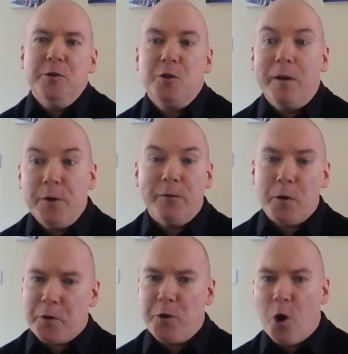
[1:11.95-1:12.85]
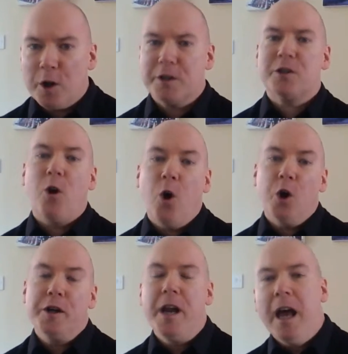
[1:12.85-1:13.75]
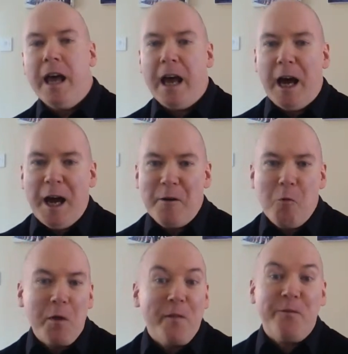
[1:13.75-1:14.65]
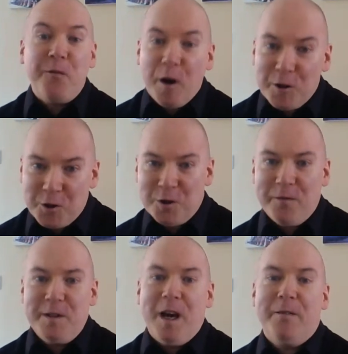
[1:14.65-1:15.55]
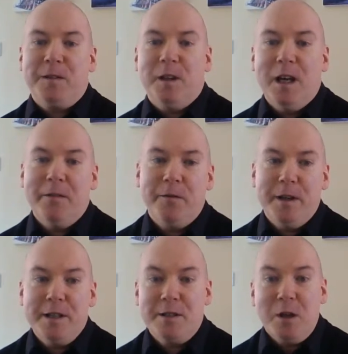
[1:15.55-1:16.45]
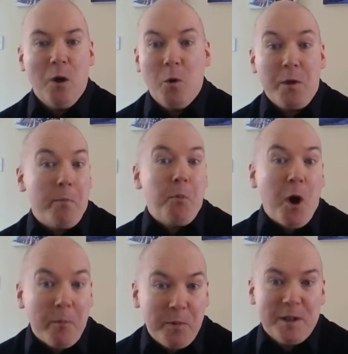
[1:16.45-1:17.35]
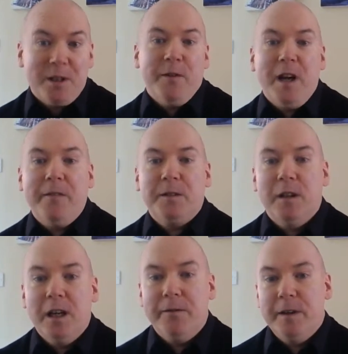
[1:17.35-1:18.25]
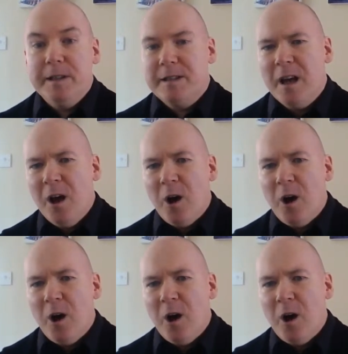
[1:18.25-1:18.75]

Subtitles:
So if you've got thoughts on what the function of the afterlife is, what the purpose of an afterlife is,